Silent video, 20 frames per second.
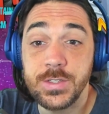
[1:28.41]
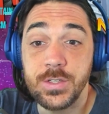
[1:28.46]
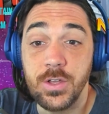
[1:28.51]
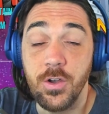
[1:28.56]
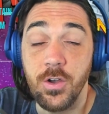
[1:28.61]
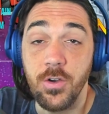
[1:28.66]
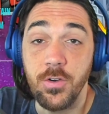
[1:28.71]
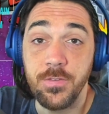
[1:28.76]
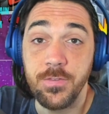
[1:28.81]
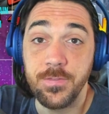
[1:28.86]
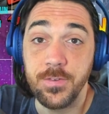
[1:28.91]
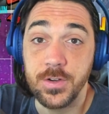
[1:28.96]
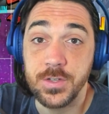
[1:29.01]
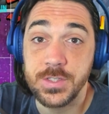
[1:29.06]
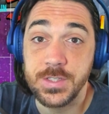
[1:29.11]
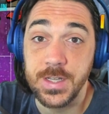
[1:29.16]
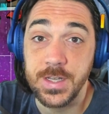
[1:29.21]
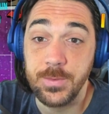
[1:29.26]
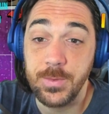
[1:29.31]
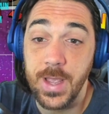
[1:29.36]
So
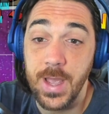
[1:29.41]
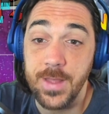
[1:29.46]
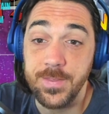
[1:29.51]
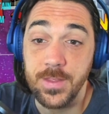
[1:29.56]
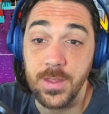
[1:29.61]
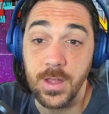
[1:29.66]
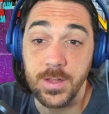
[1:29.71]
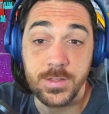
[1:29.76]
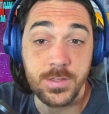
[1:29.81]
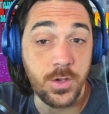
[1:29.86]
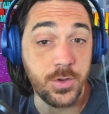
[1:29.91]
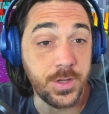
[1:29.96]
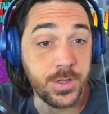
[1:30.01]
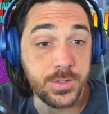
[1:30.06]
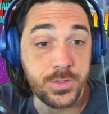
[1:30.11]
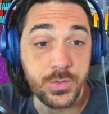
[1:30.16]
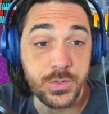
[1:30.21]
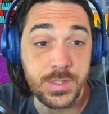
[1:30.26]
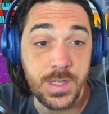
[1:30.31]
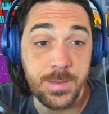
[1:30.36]
first thing, we got the Token
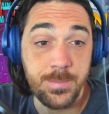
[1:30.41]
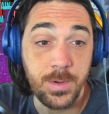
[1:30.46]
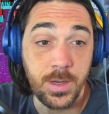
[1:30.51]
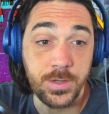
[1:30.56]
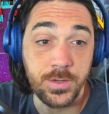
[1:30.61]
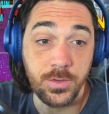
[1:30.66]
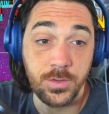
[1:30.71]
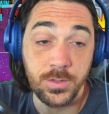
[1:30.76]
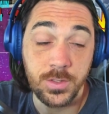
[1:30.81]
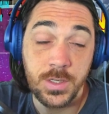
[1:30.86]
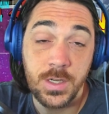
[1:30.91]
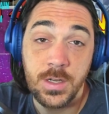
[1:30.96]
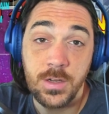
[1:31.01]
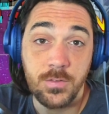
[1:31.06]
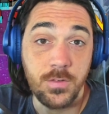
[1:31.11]
Tuesday bundle.